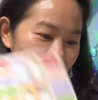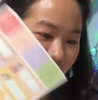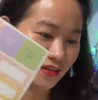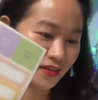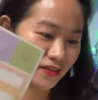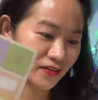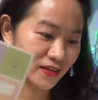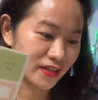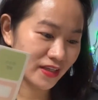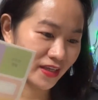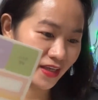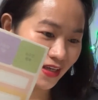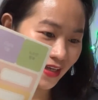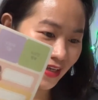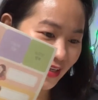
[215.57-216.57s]

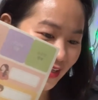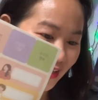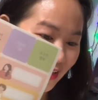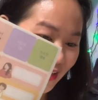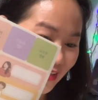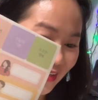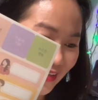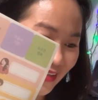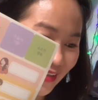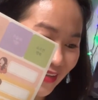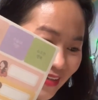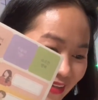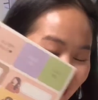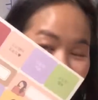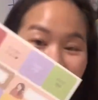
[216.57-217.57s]
Okay.
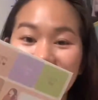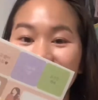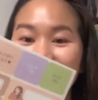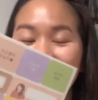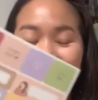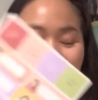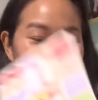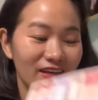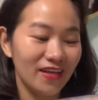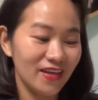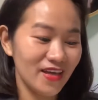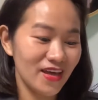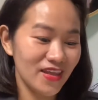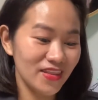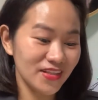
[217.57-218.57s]

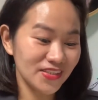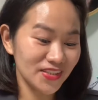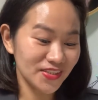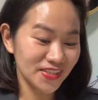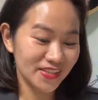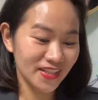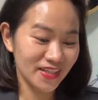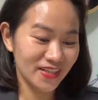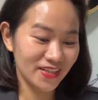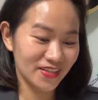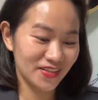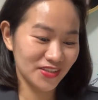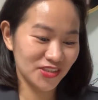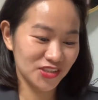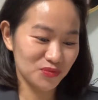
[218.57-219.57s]
Yeah, these are
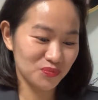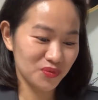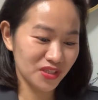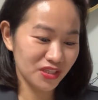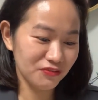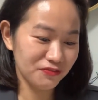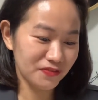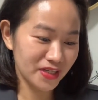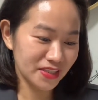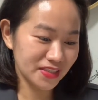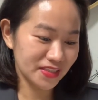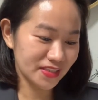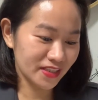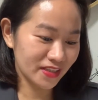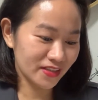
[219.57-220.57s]
stickers, so pretty fun
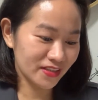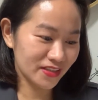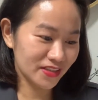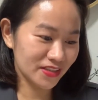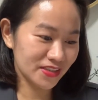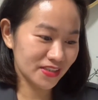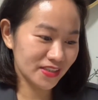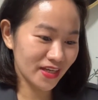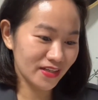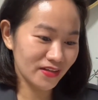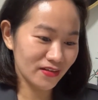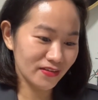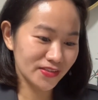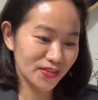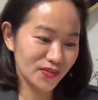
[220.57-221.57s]
stickers, and
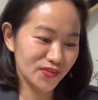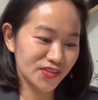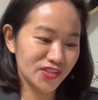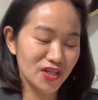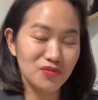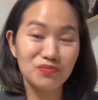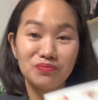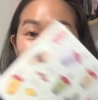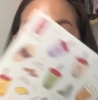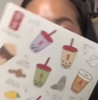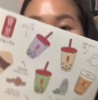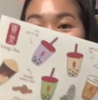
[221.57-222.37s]
also some